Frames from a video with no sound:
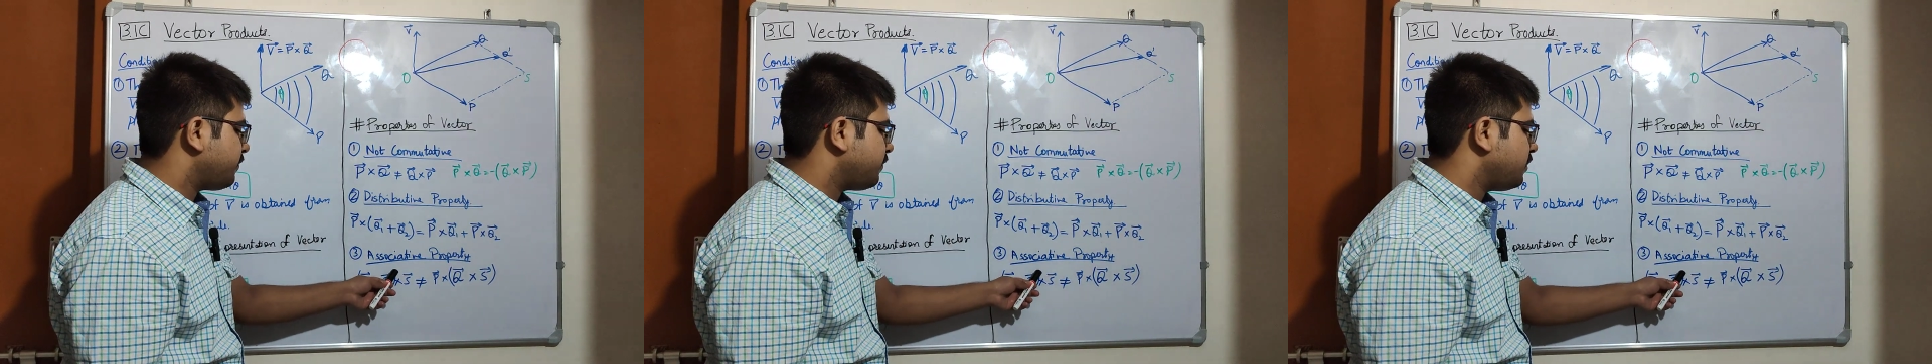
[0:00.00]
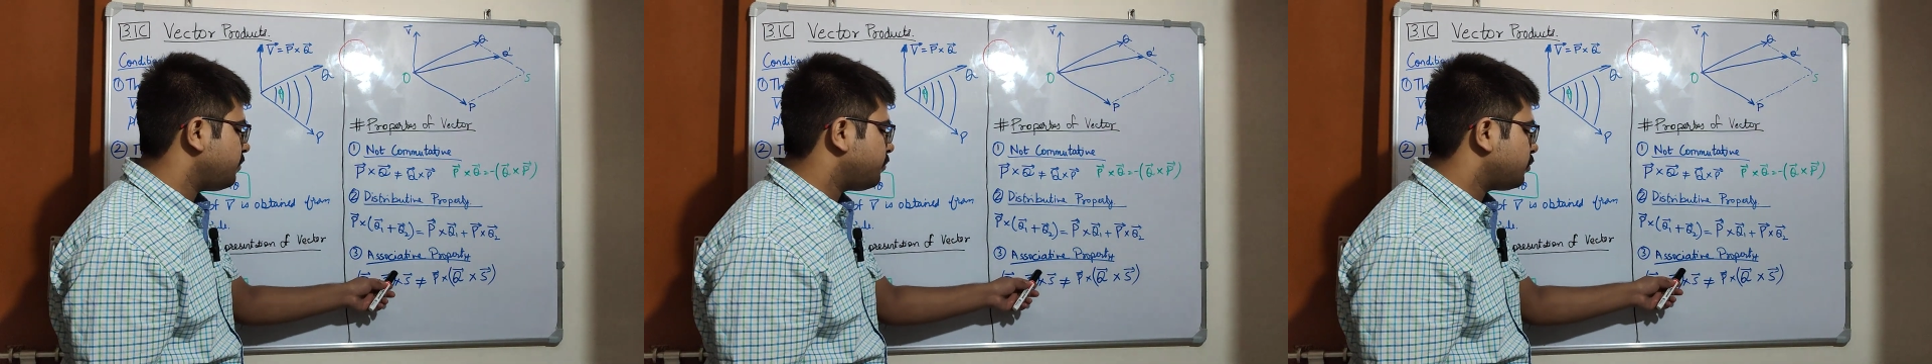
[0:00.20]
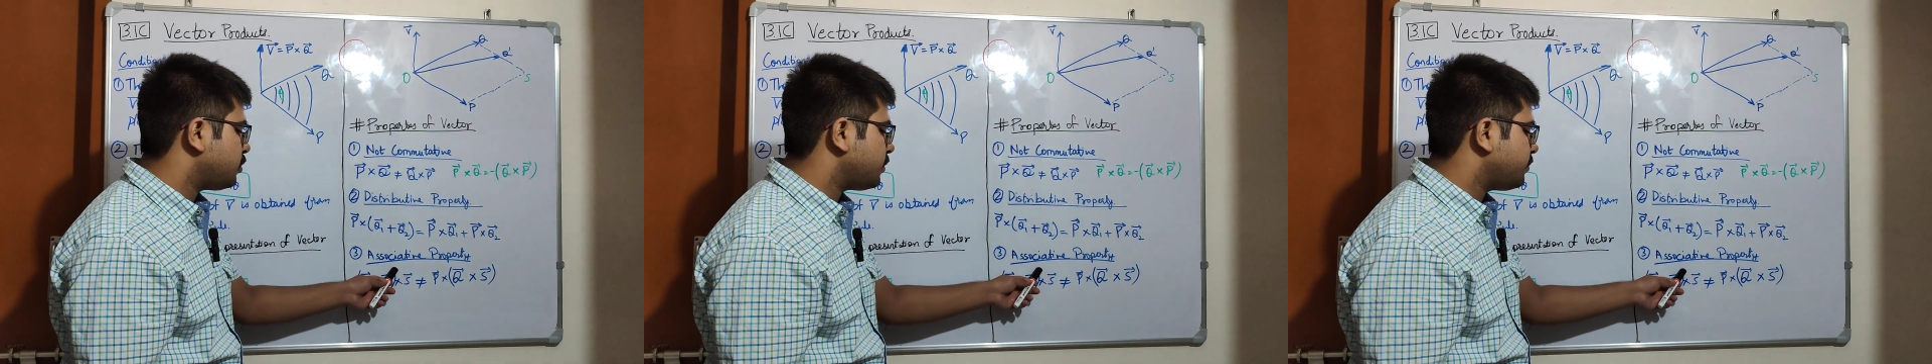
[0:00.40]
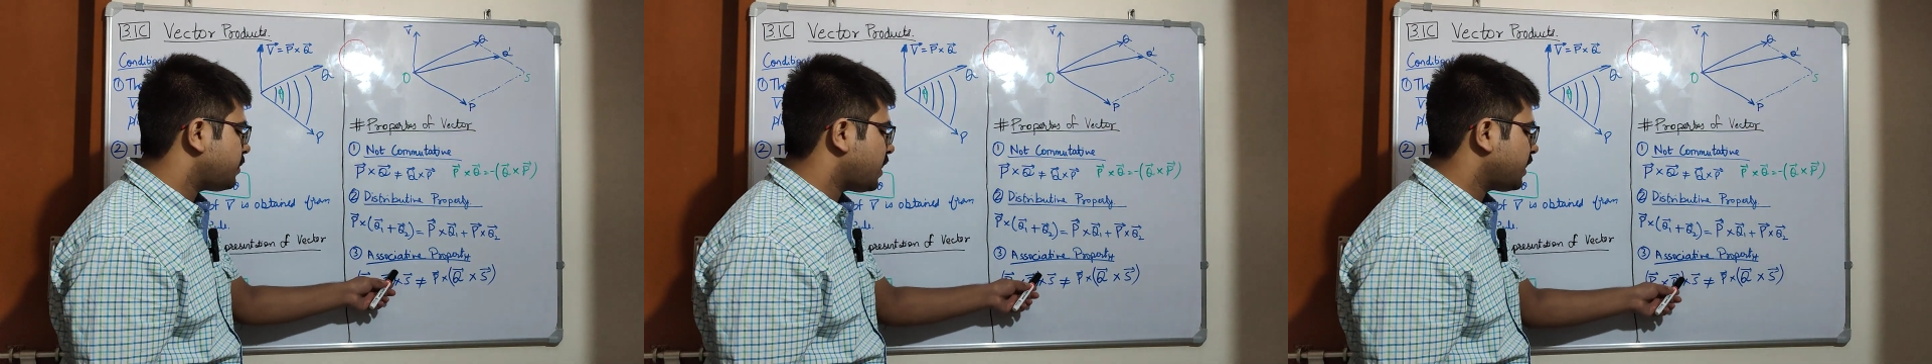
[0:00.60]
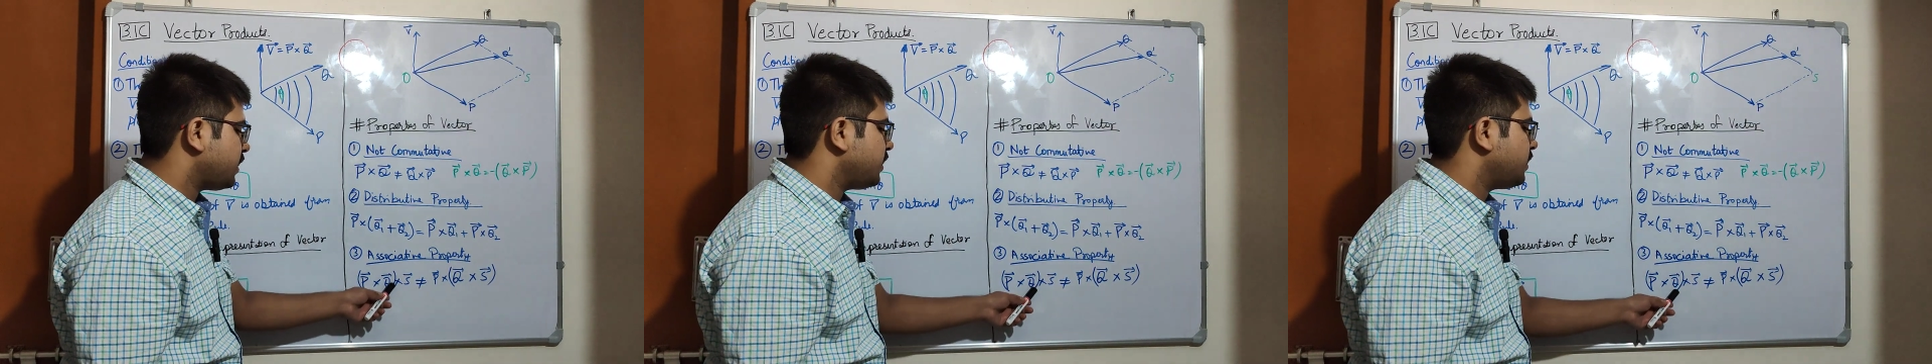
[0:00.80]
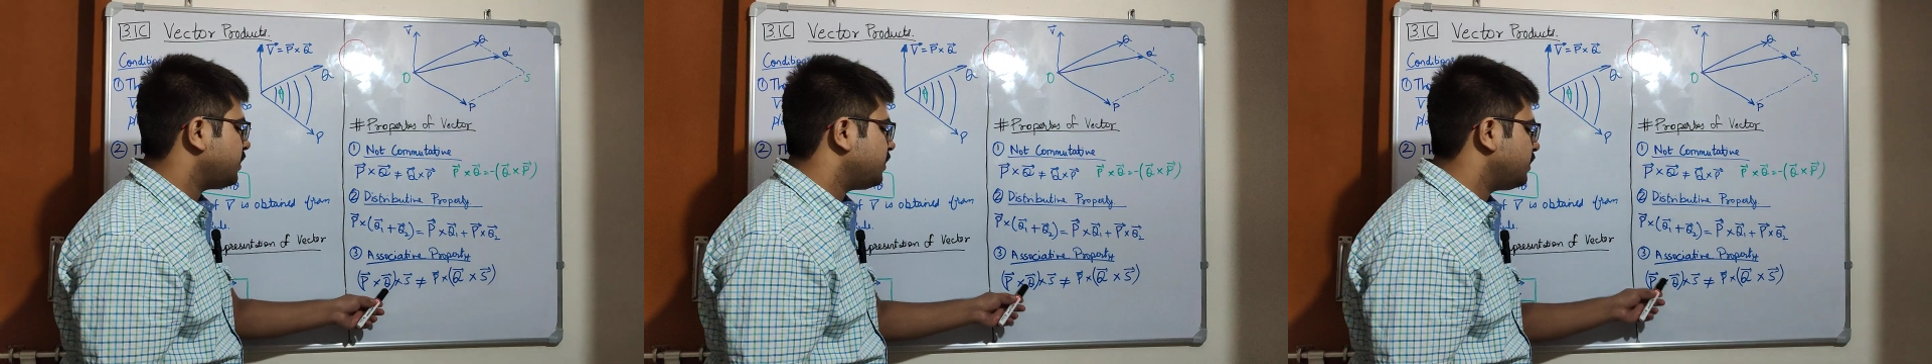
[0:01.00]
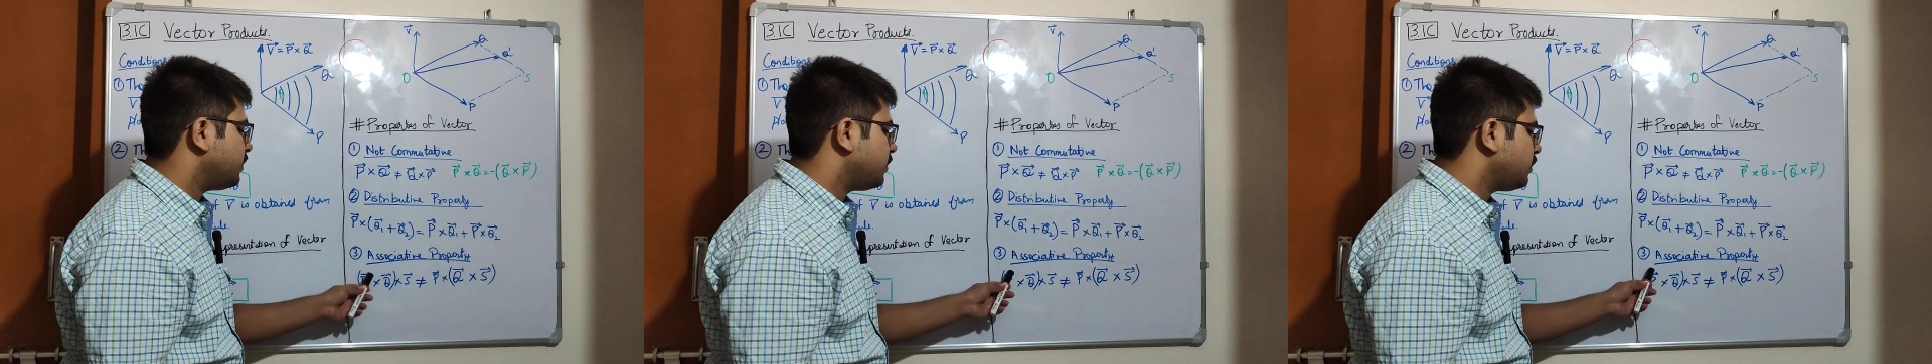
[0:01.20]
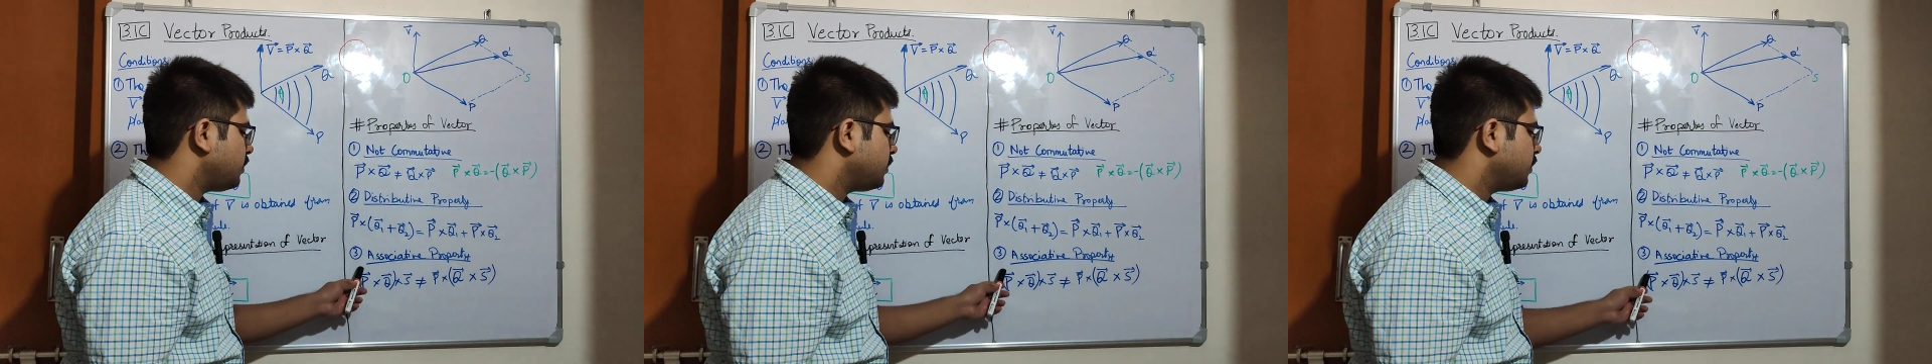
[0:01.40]
we put a bracket
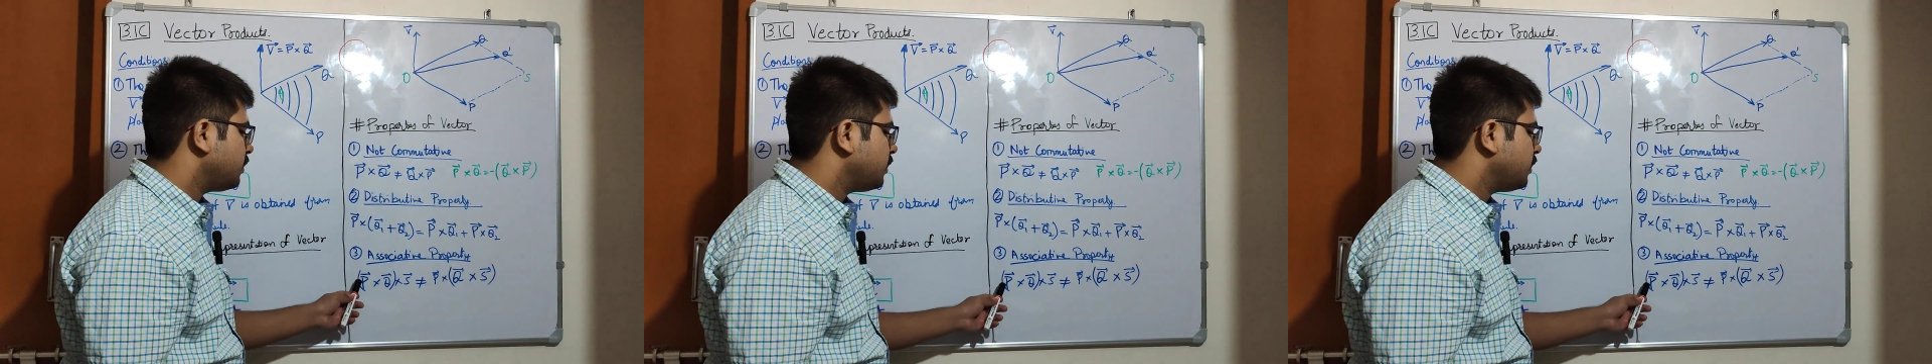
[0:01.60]
here.